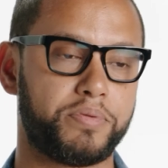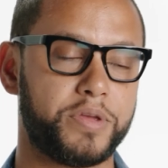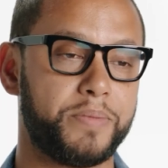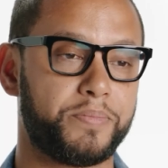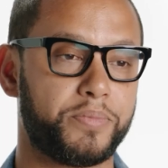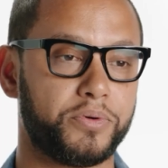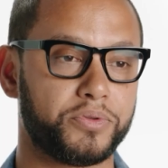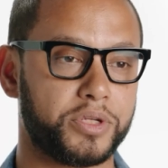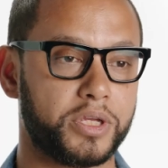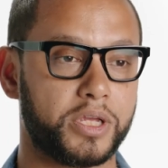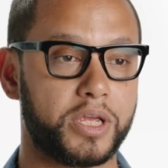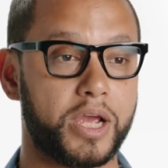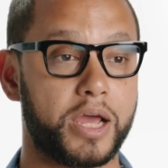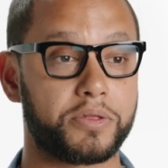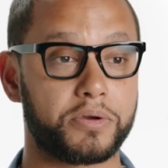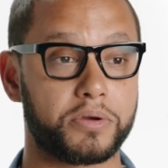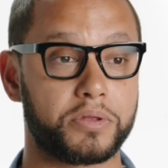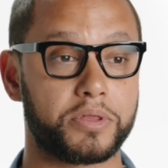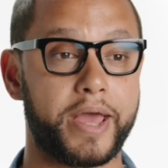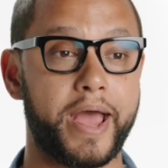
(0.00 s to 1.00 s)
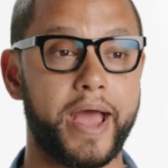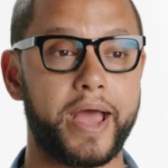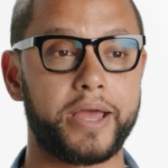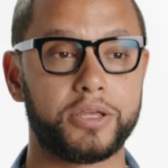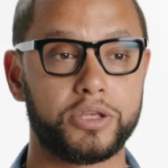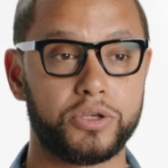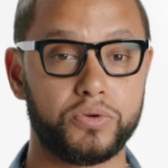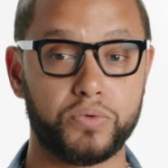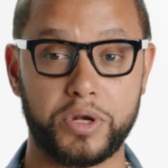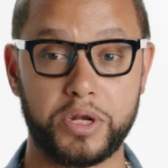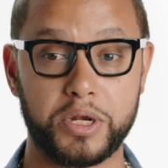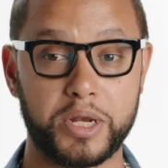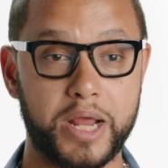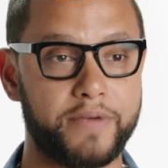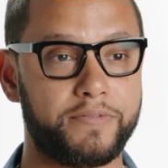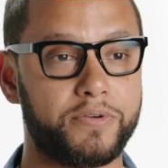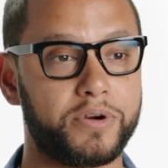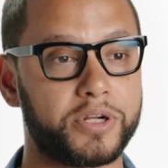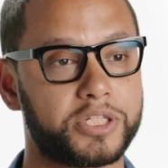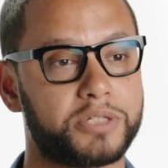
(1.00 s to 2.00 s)
people together that you would
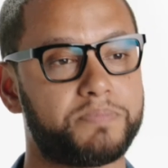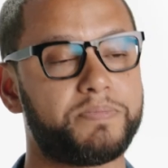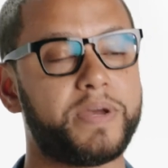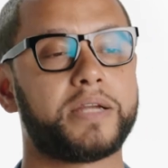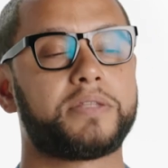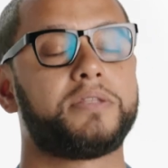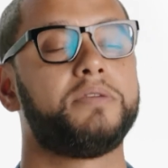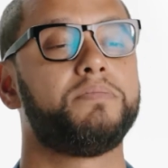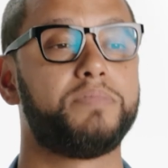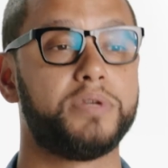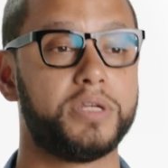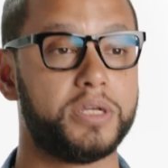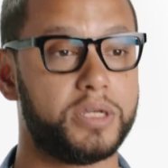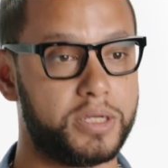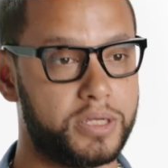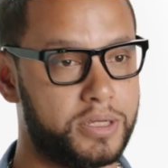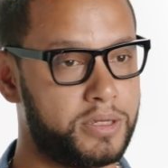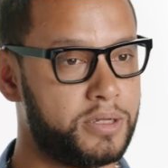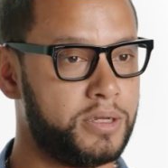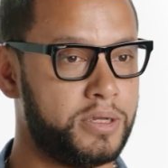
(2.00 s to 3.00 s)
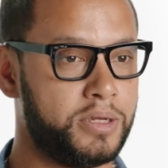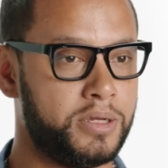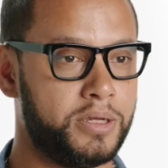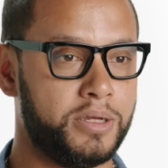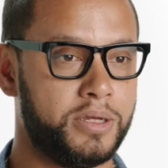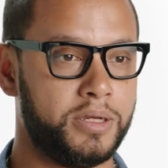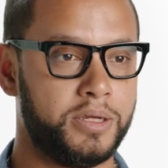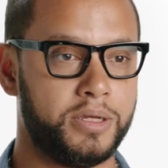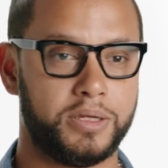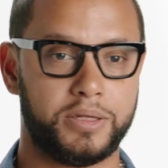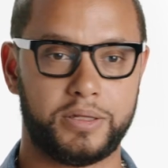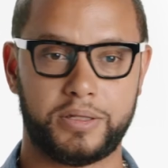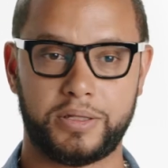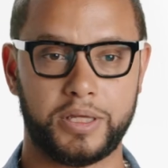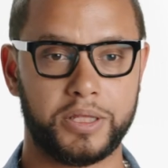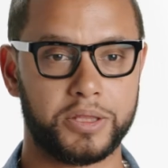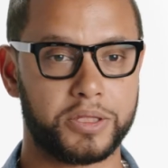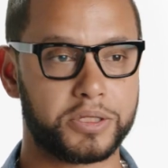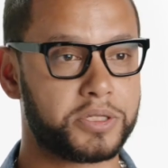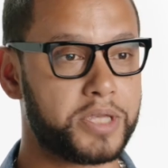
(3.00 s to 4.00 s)
never expect to be
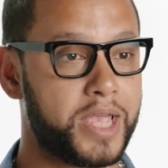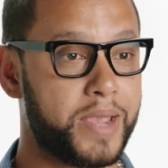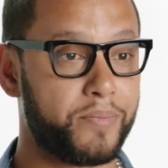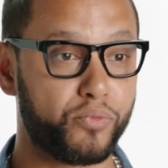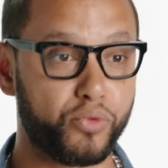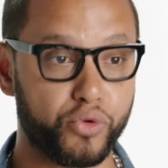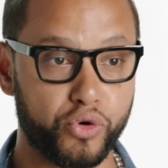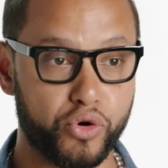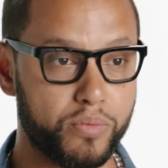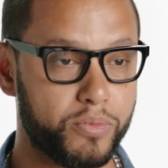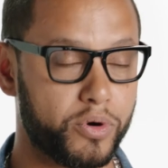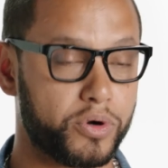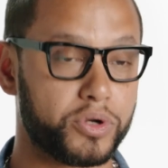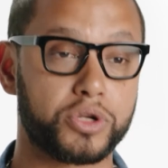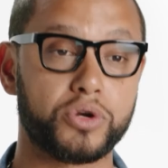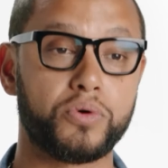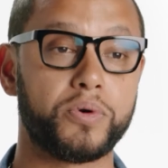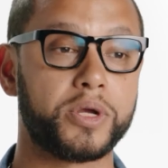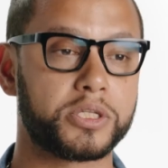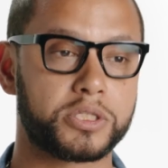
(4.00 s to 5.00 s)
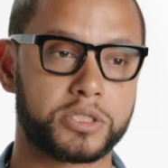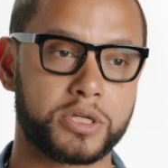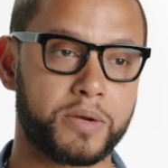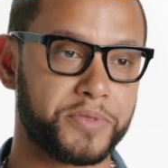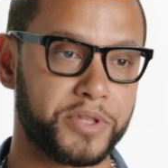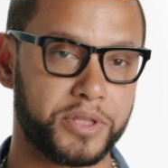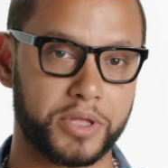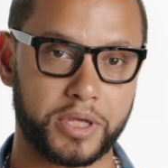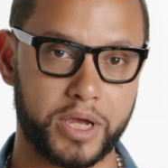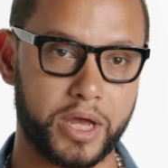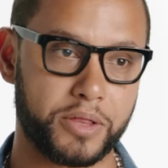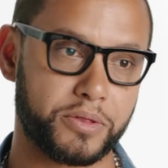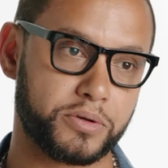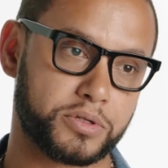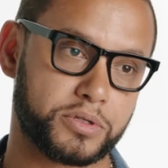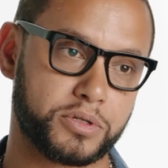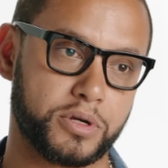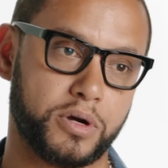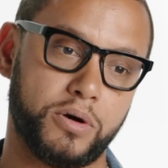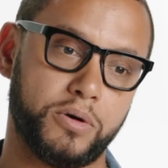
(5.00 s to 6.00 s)
in the same room or doing something together.
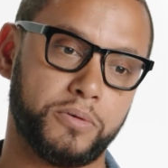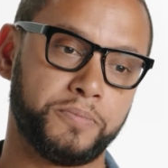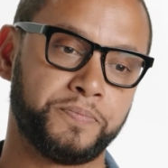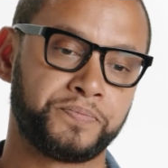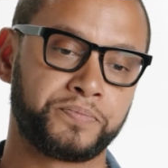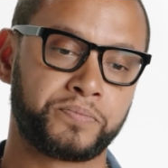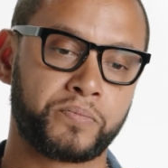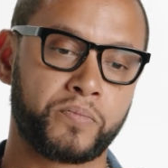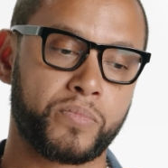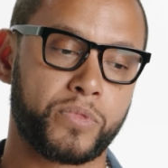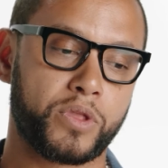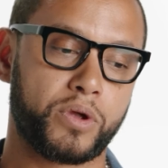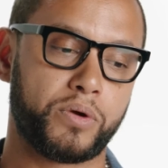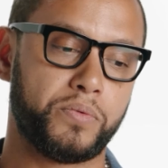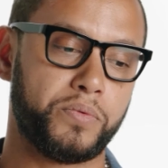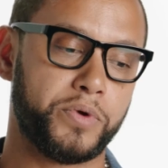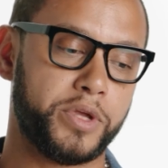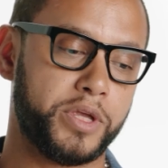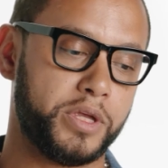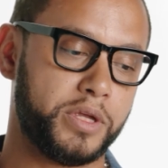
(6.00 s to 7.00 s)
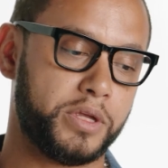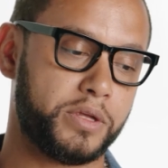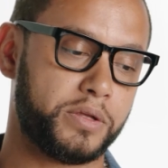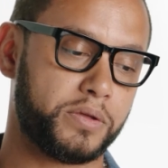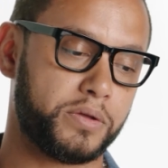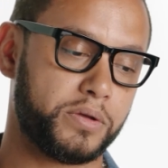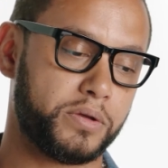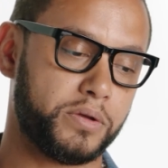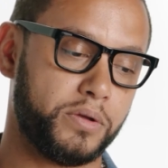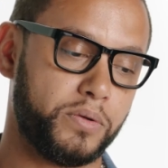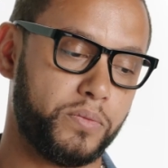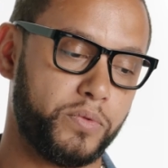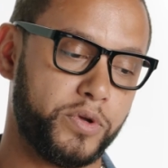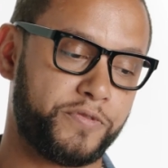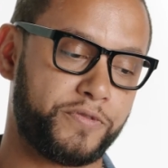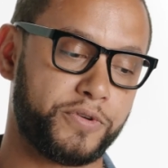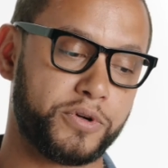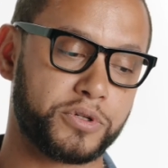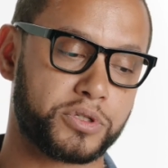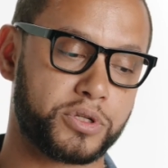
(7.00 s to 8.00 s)
So we we
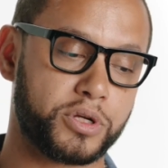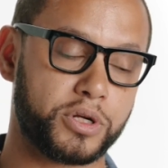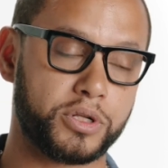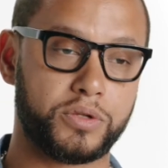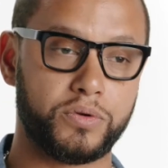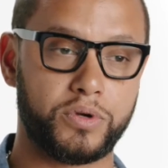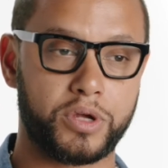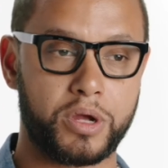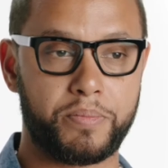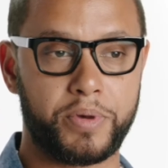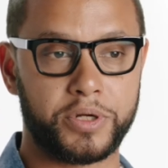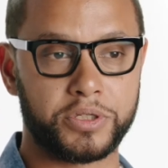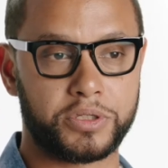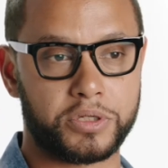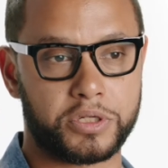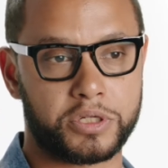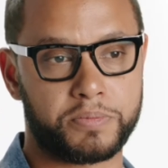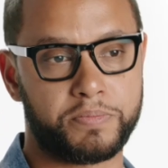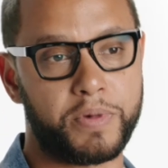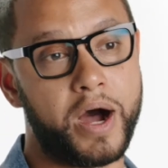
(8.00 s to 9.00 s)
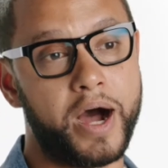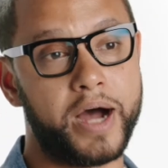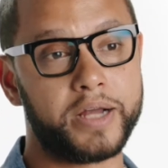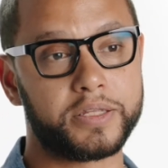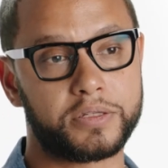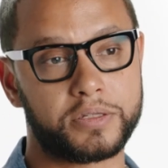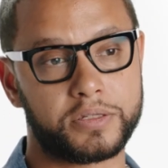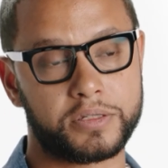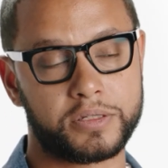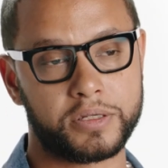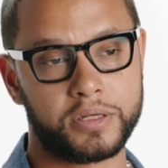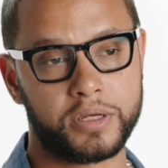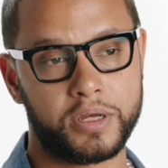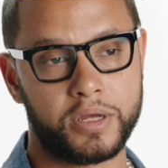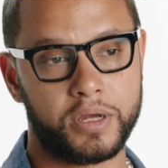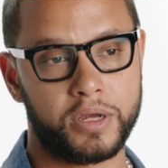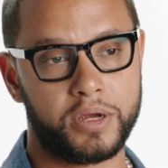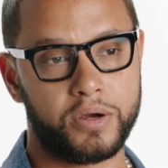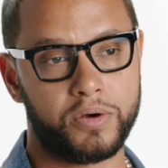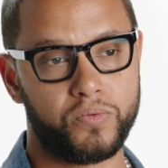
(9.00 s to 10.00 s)
first started doing a bunch of spots
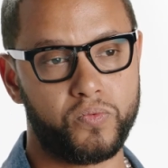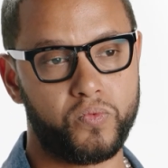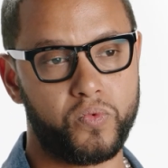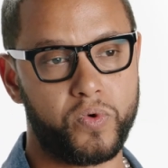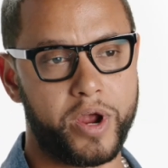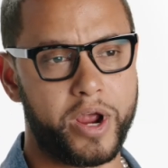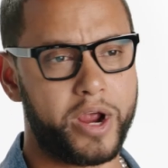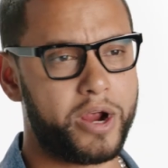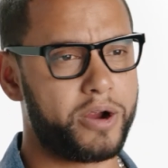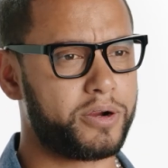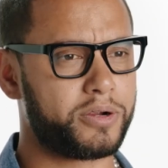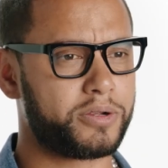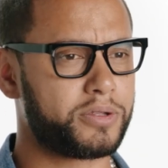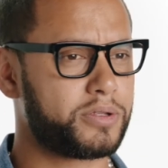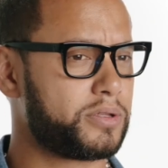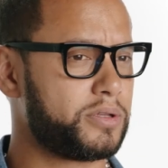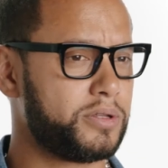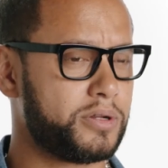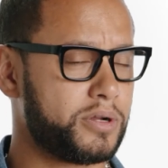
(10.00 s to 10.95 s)
where you